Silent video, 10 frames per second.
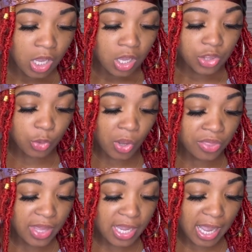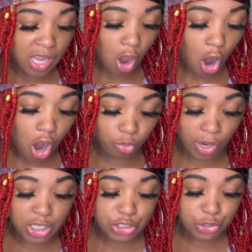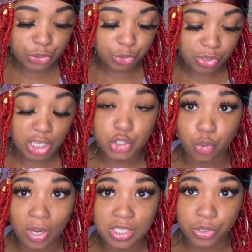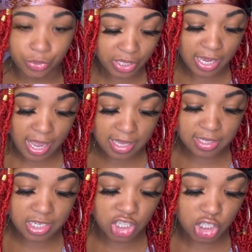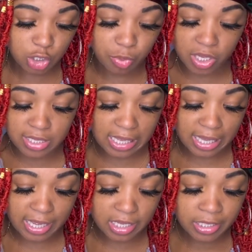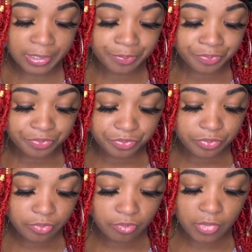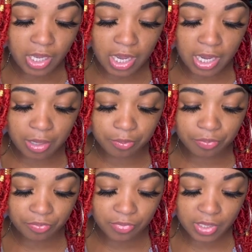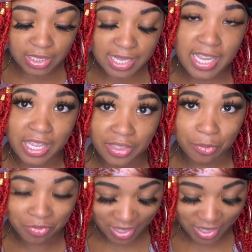The one thing I already do like twice a week, guys, and this is just because I like um, taking them,